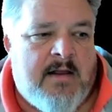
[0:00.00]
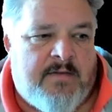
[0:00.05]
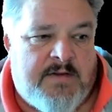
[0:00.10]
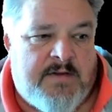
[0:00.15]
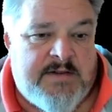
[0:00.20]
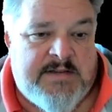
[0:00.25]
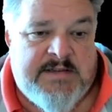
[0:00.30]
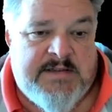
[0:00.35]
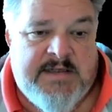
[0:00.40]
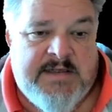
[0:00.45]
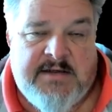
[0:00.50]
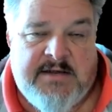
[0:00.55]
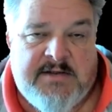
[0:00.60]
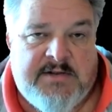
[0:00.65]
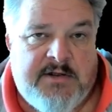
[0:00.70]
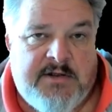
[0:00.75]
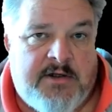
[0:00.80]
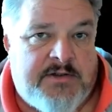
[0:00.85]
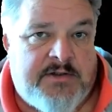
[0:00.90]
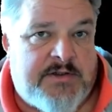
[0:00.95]
This text
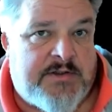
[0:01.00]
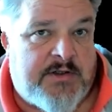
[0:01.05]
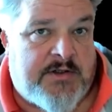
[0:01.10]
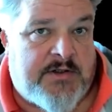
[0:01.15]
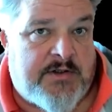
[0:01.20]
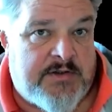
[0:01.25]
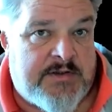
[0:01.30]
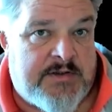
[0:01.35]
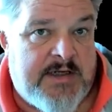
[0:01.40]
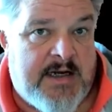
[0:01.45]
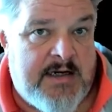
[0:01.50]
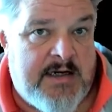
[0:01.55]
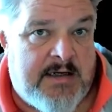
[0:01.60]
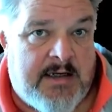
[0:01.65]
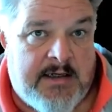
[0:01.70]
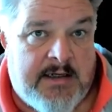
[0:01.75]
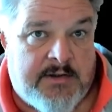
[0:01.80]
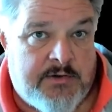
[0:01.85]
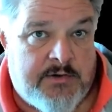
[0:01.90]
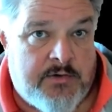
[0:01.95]
search is a
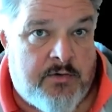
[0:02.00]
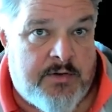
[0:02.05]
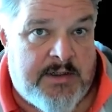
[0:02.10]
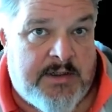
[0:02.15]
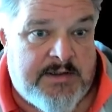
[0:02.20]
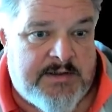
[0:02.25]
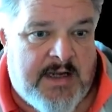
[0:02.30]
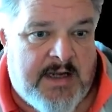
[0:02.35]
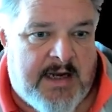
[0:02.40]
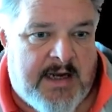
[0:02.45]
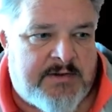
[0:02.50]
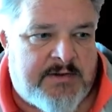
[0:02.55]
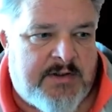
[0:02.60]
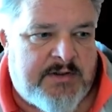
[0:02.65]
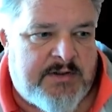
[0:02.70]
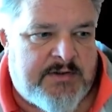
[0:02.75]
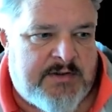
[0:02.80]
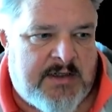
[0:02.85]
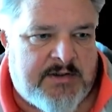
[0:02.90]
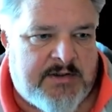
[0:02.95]
containing, it's not an exact.
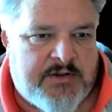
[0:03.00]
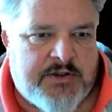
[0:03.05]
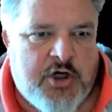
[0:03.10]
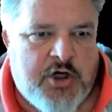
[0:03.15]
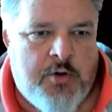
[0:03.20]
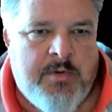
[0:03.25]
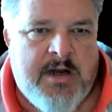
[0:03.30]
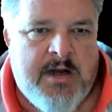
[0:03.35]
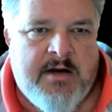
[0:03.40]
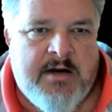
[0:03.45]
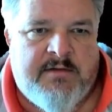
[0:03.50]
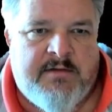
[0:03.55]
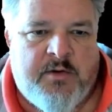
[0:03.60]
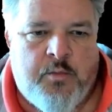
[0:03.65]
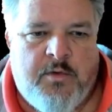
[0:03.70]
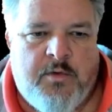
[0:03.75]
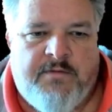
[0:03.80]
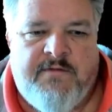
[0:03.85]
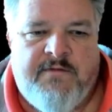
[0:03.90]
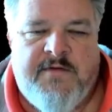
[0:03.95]
This says, show me anything
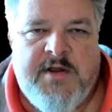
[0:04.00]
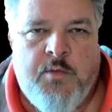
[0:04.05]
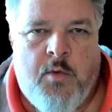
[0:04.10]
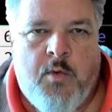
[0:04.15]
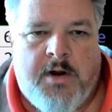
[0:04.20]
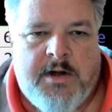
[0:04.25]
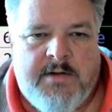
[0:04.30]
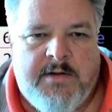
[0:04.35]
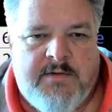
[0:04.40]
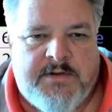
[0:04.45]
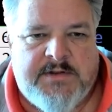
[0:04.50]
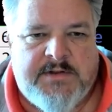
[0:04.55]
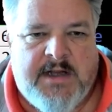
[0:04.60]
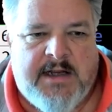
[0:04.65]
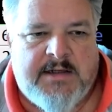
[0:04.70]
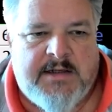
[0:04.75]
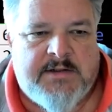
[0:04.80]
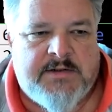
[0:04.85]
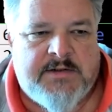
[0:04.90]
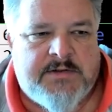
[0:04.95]
with V1 in the
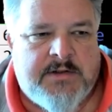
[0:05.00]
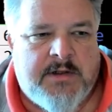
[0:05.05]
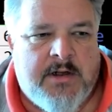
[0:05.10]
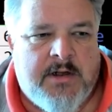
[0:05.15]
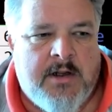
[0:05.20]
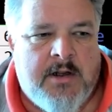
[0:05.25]
text.